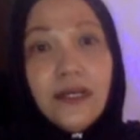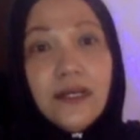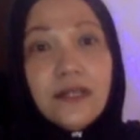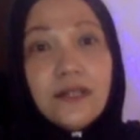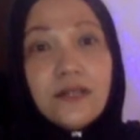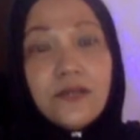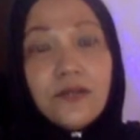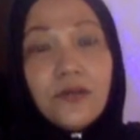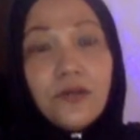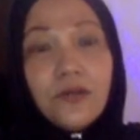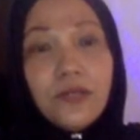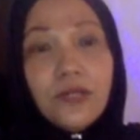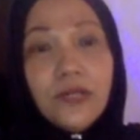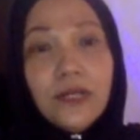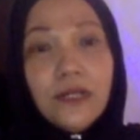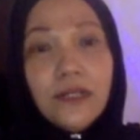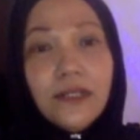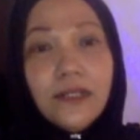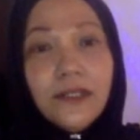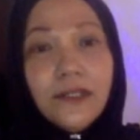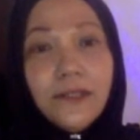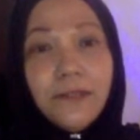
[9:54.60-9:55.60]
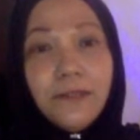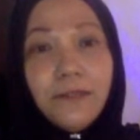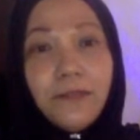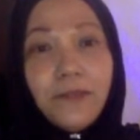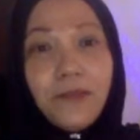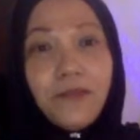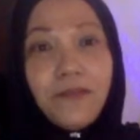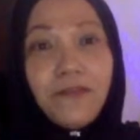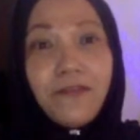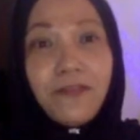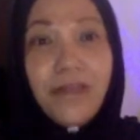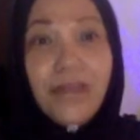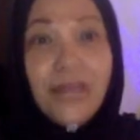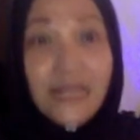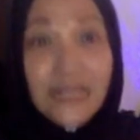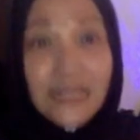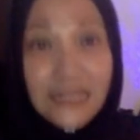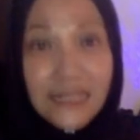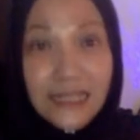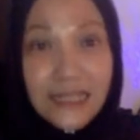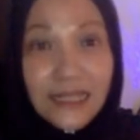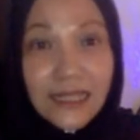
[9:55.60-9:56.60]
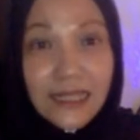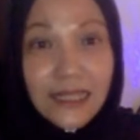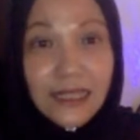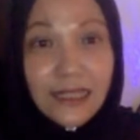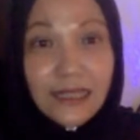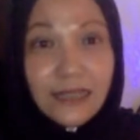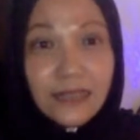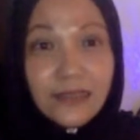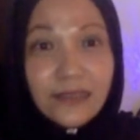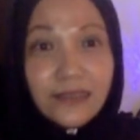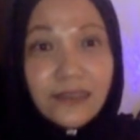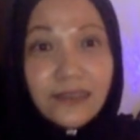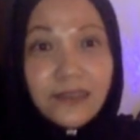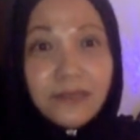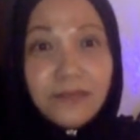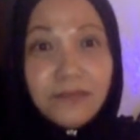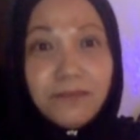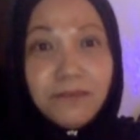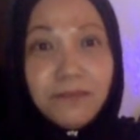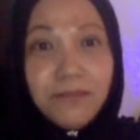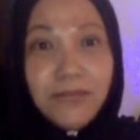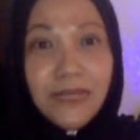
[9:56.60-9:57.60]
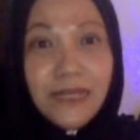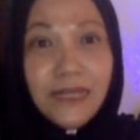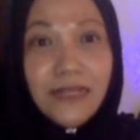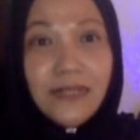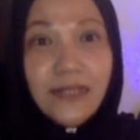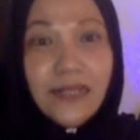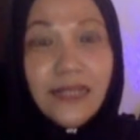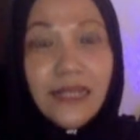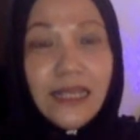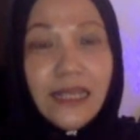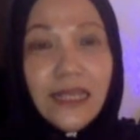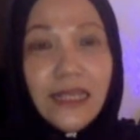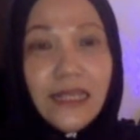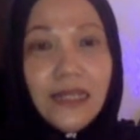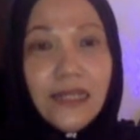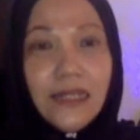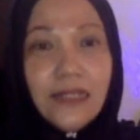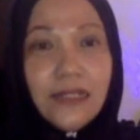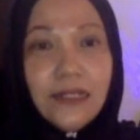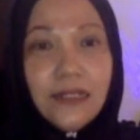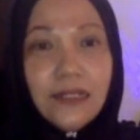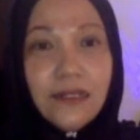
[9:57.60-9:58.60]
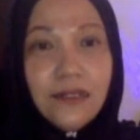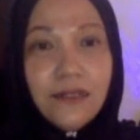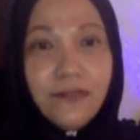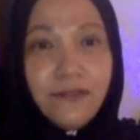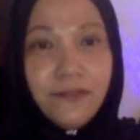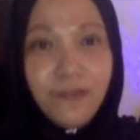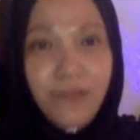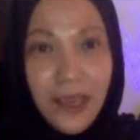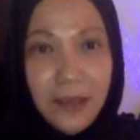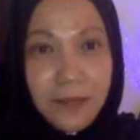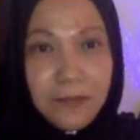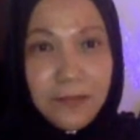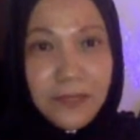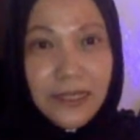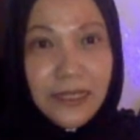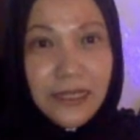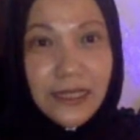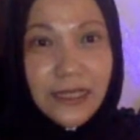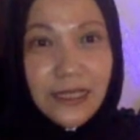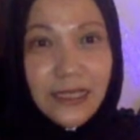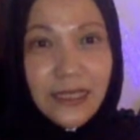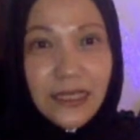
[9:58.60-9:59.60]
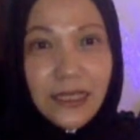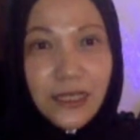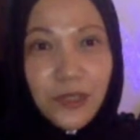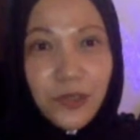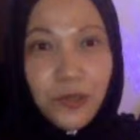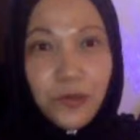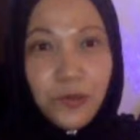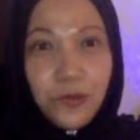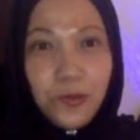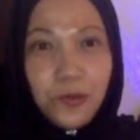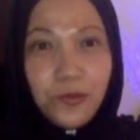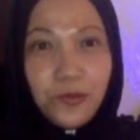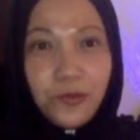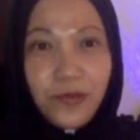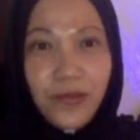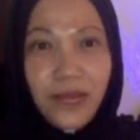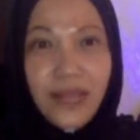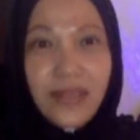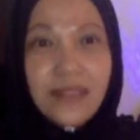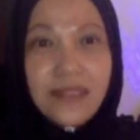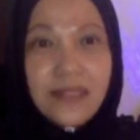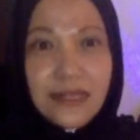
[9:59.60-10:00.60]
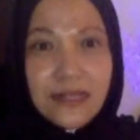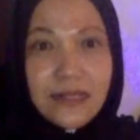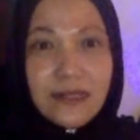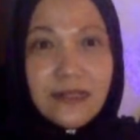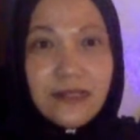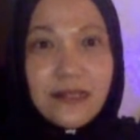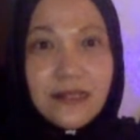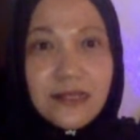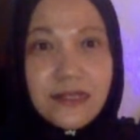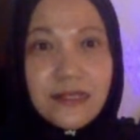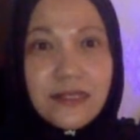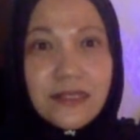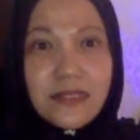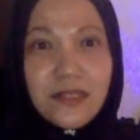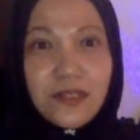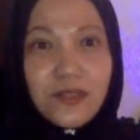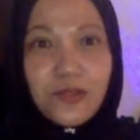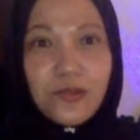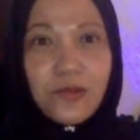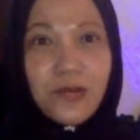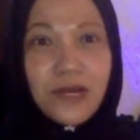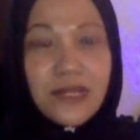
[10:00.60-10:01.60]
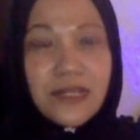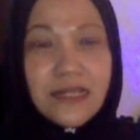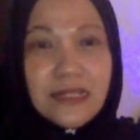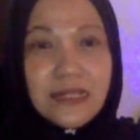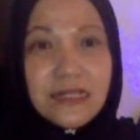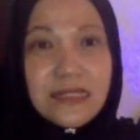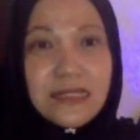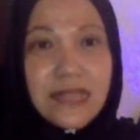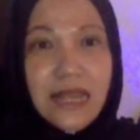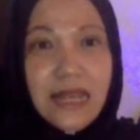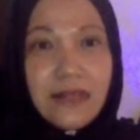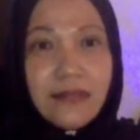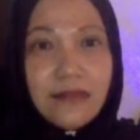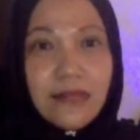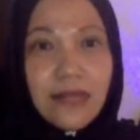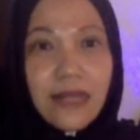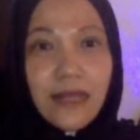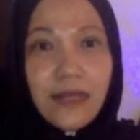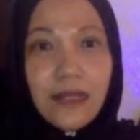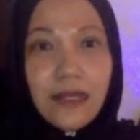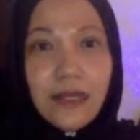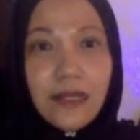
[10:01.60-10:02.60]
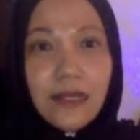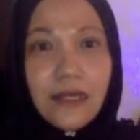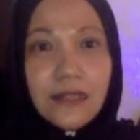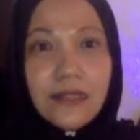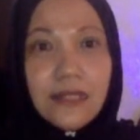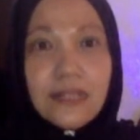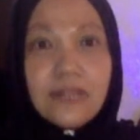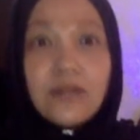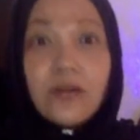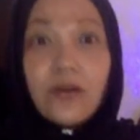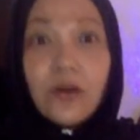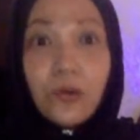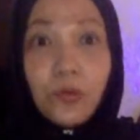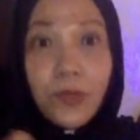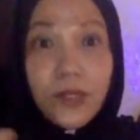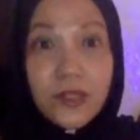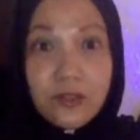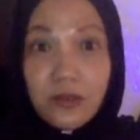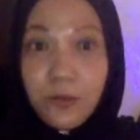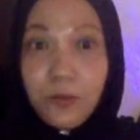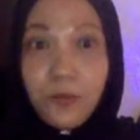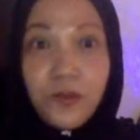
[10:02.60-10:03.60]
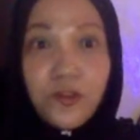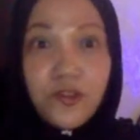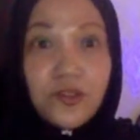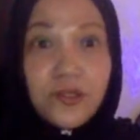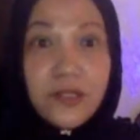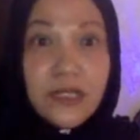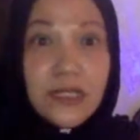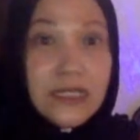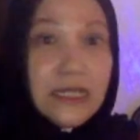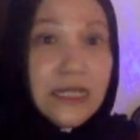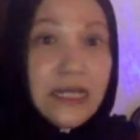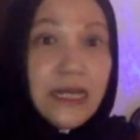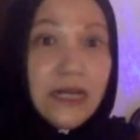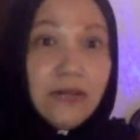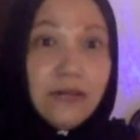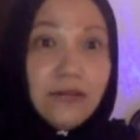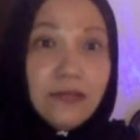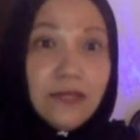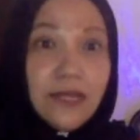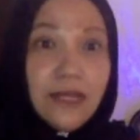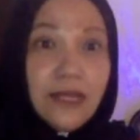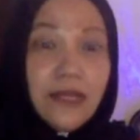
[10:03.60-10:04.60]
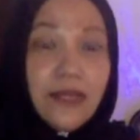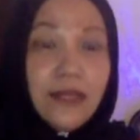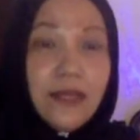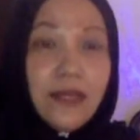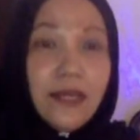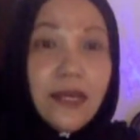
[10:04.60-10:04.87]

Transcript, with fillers: So, um, frankly, uh, being in a family who raised us to understand that there's always opportunity out there.